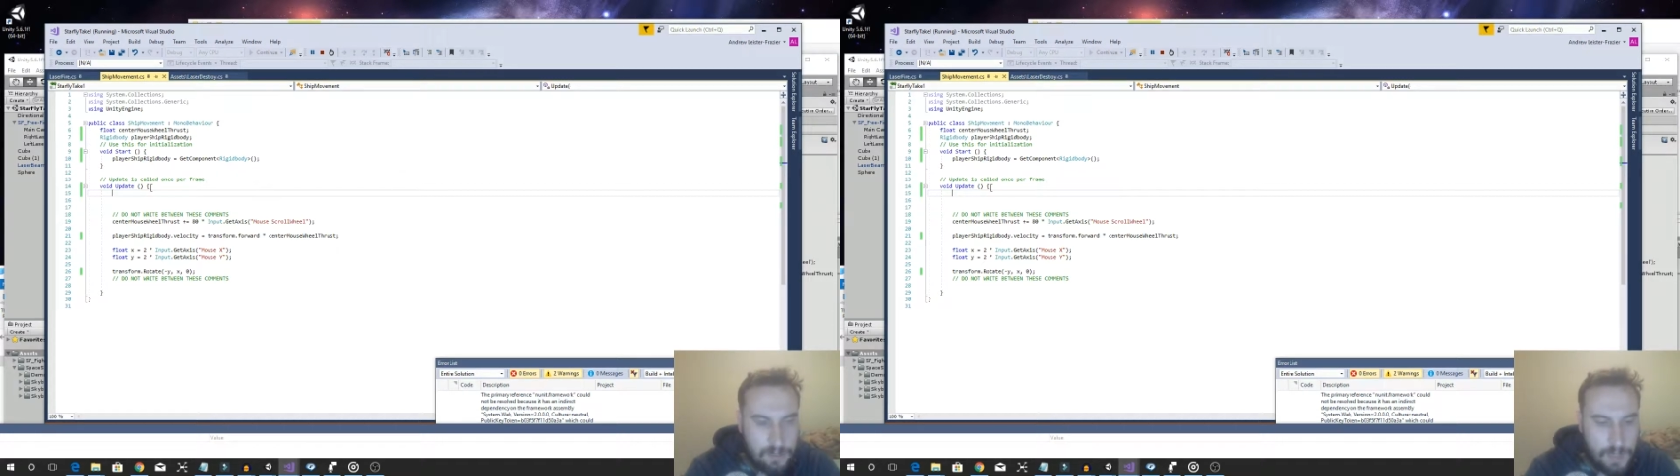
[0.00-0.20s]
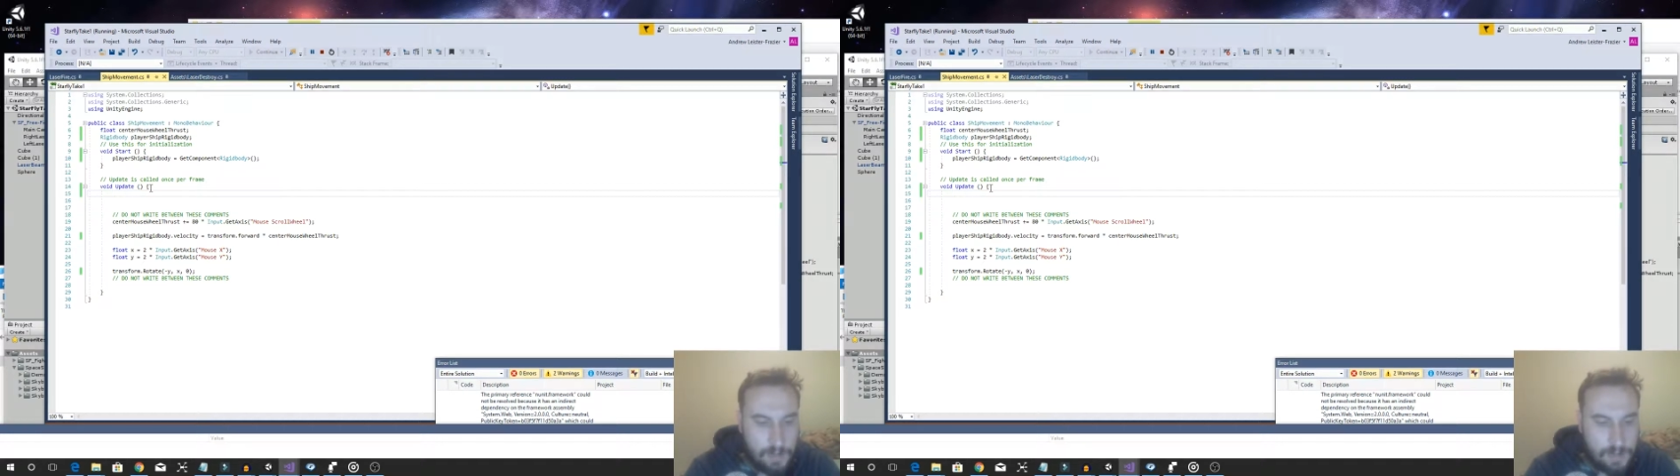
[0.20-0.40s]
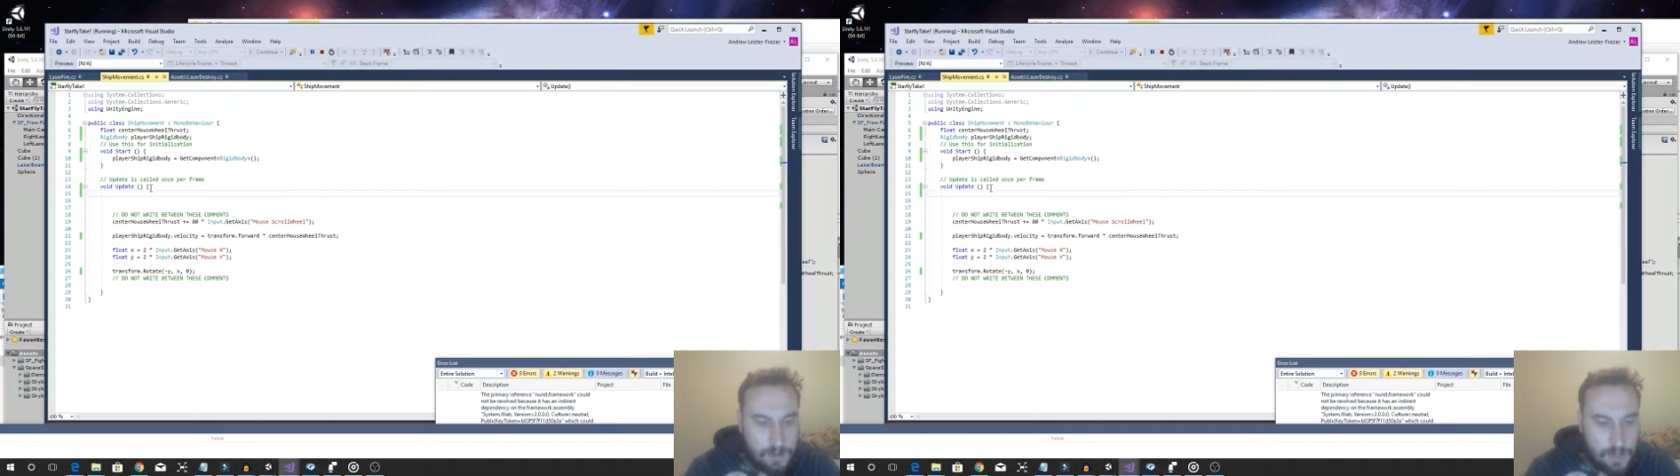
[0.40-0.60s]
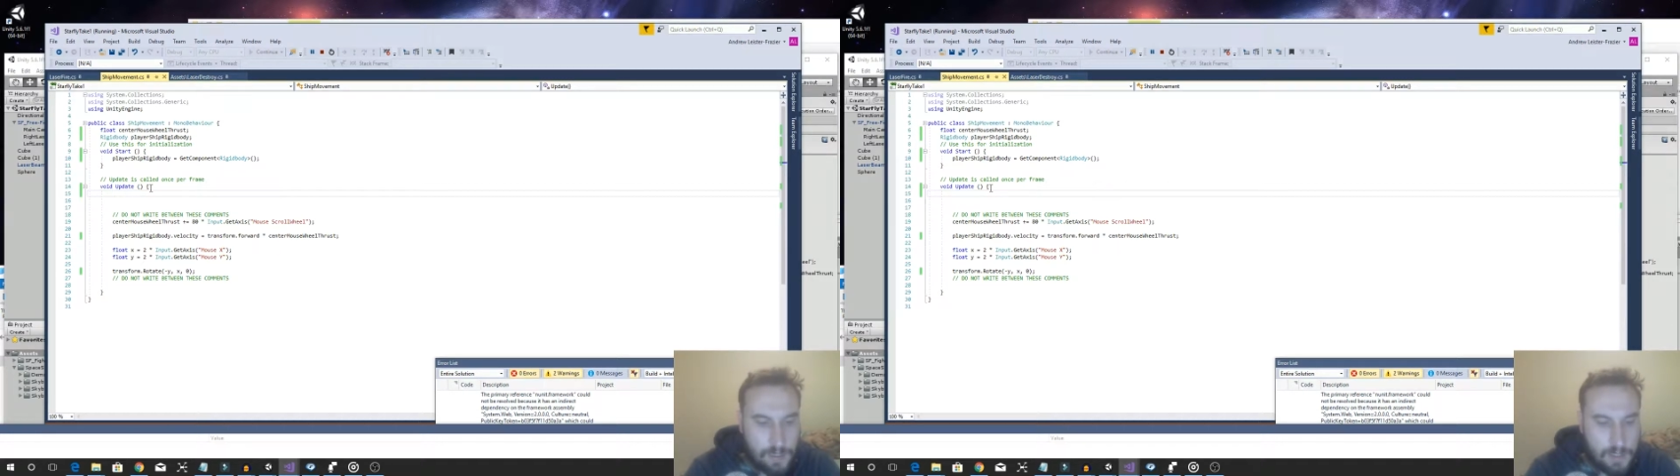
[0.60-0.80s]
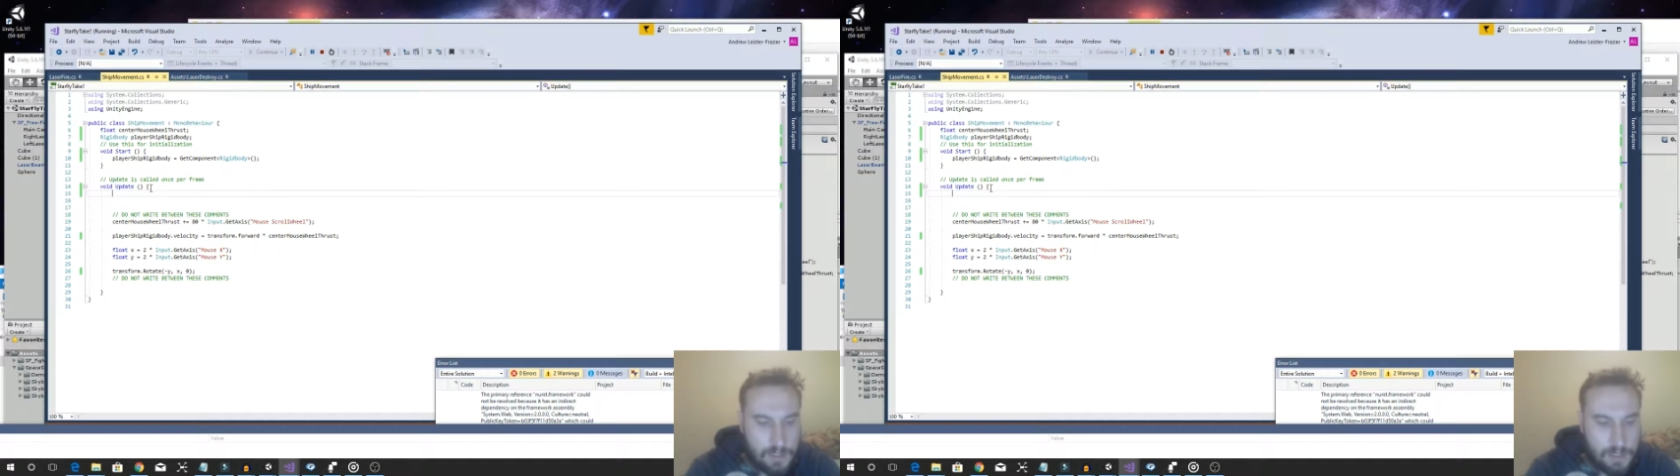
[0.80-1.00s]
In the
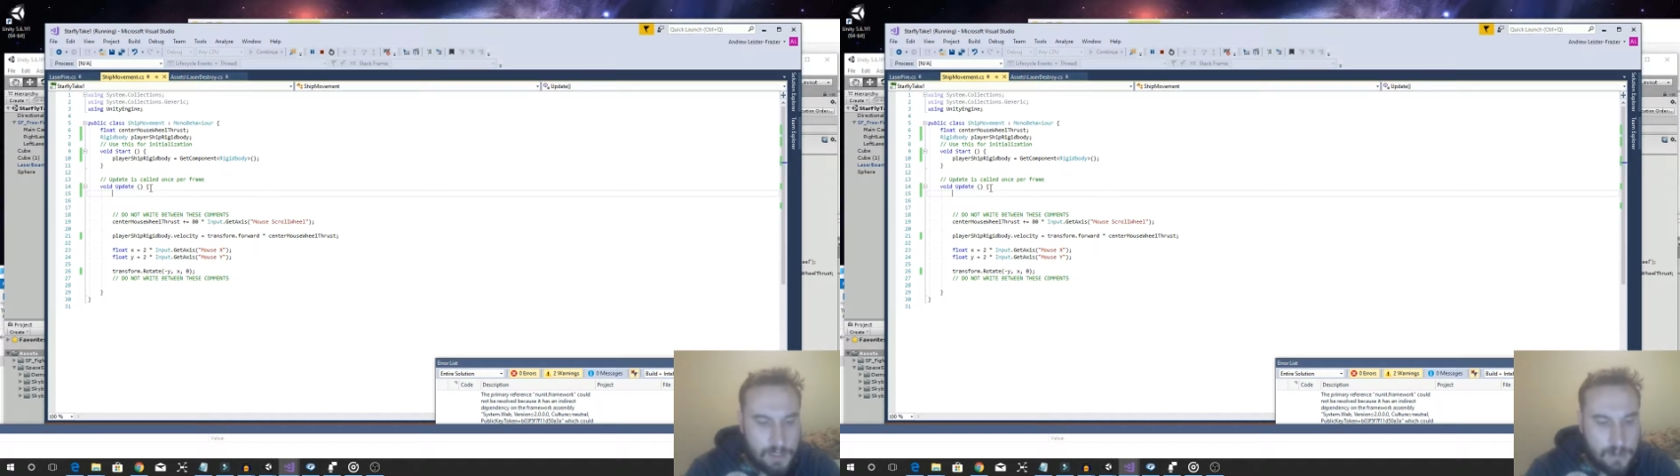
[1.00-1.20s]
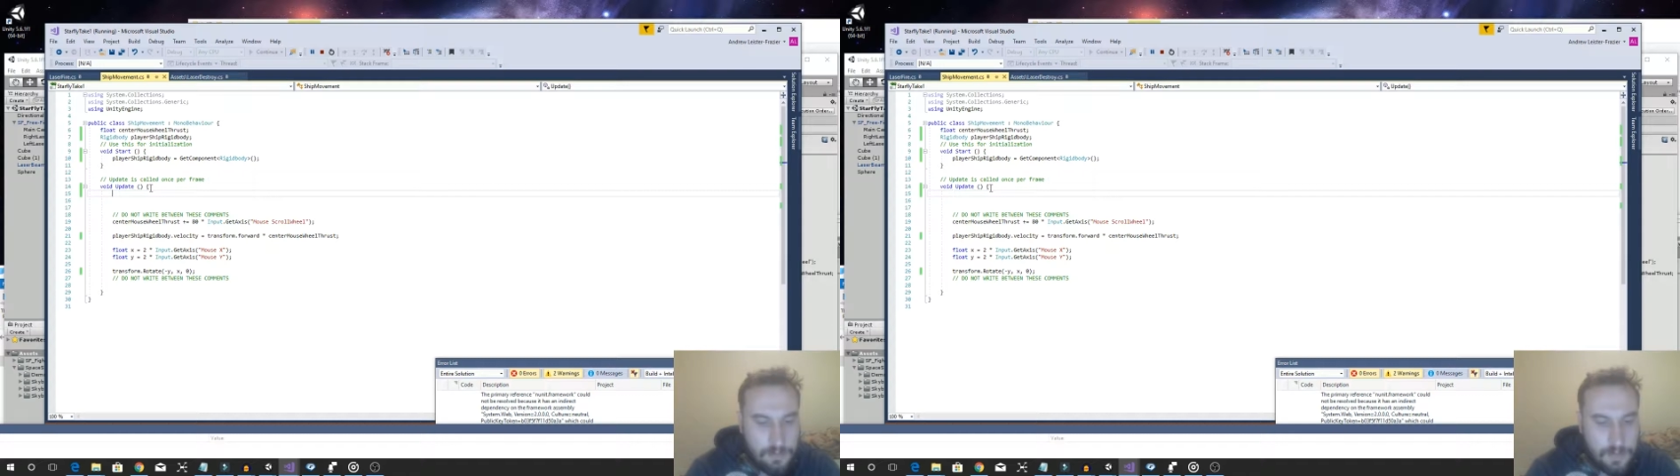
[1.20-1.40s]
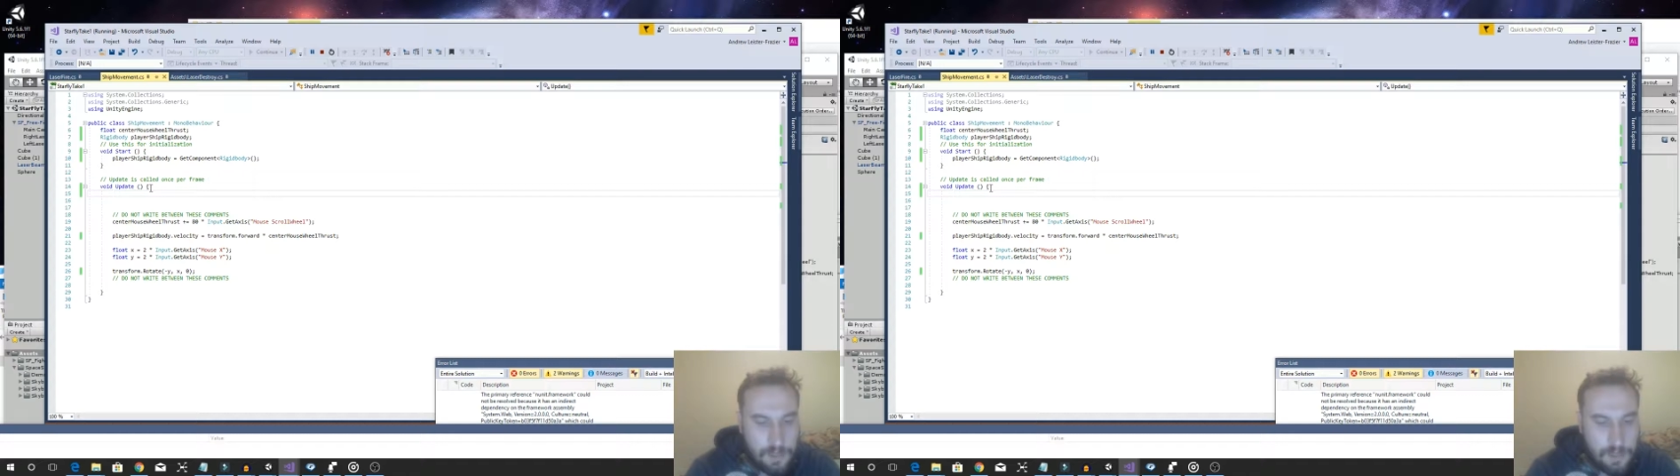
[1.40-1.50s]
targeting system,